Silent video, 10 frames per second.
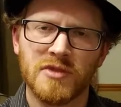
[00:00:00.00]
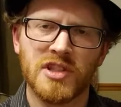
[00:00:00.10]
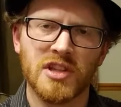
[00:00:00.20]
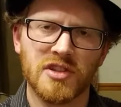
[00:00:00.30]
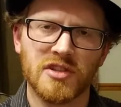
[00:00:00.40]

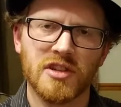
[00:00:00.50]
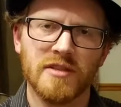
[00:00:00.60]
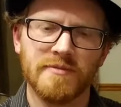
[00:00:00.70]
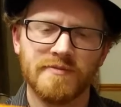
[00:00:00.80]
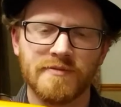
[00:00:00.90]
6 is good.
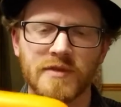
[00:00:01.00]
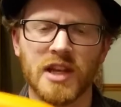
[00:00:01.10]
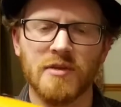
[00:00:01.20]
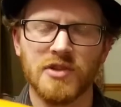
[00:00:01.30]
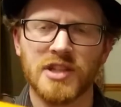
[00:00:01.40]

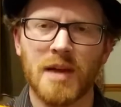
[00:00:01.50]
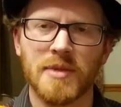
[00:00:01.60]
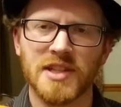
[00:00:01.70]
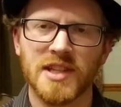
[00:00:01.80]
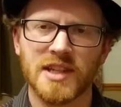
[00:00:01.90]
Okay, we'll stop
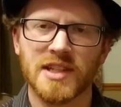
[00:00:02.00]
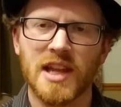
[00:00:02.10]
at 6.